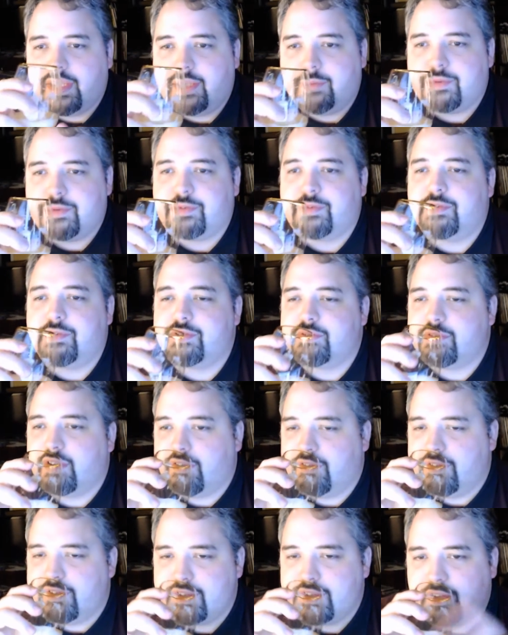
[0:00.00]
Game of Thrones
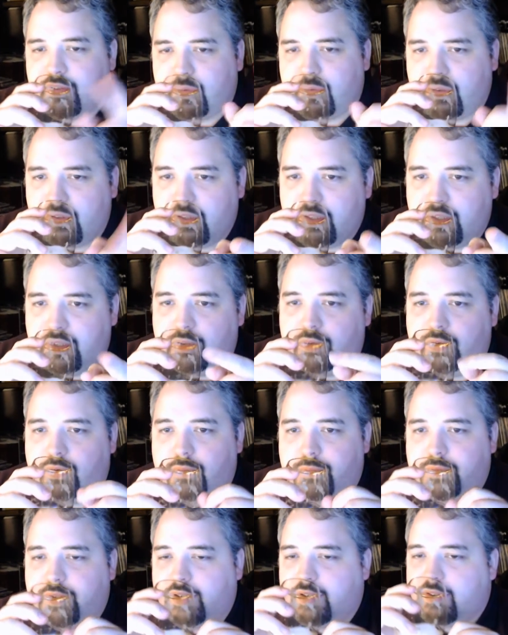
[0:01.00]
reference. You know
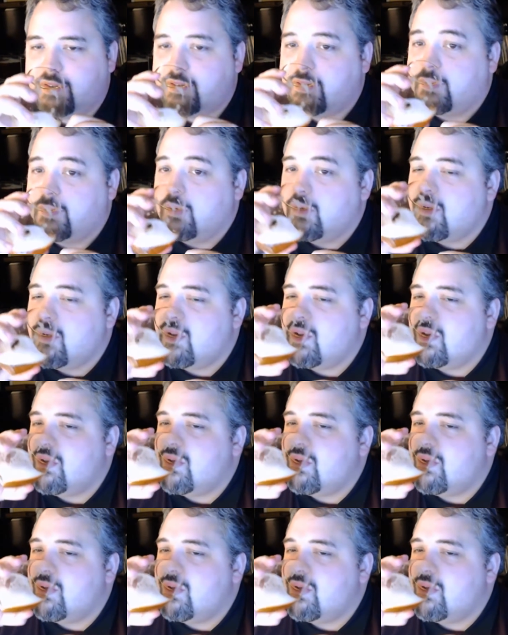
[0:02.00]
who I'm talking to.